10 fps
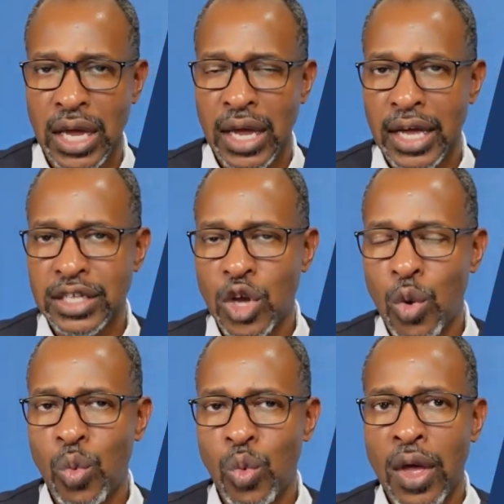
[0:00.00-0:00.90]
And so
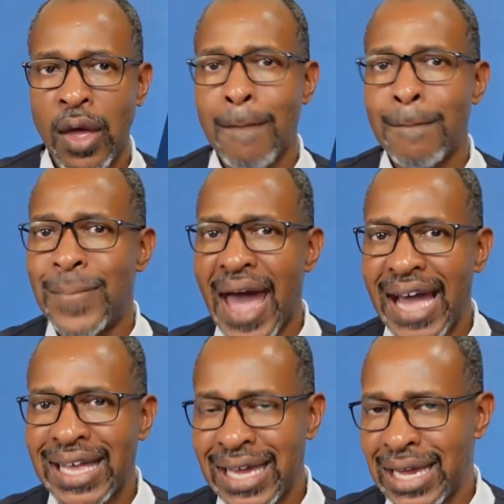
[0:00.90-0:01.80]
back
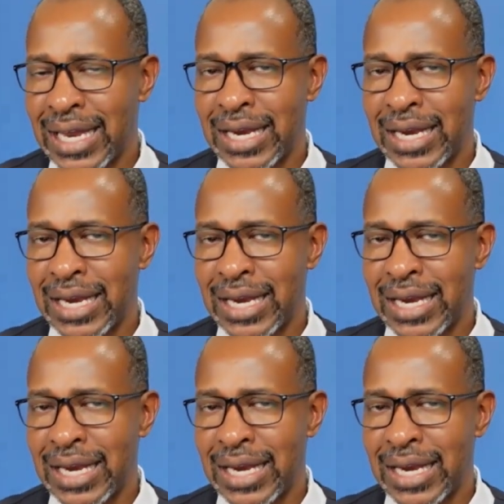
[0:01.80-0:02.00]
in